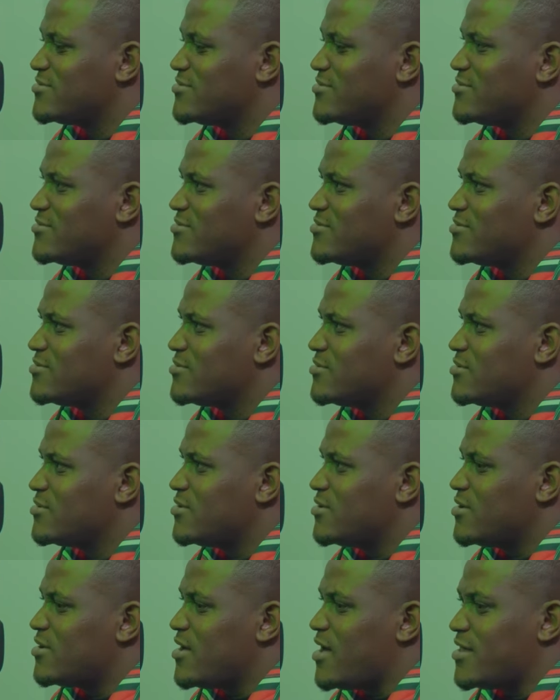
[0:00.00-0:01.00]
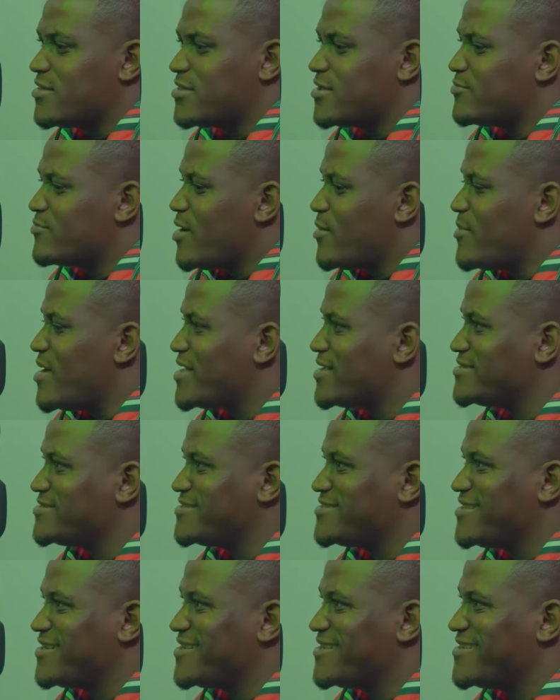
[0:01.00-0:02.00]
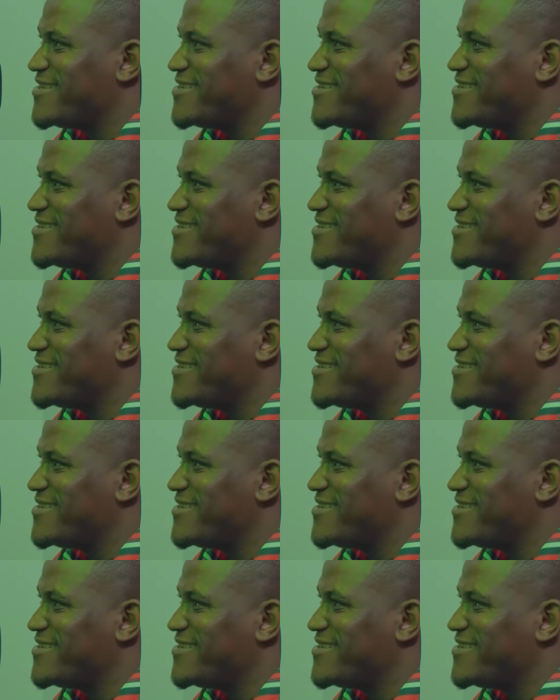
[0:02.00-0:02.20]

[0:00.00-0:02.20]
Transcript: did you hit up Instagram? I think my manager did. Because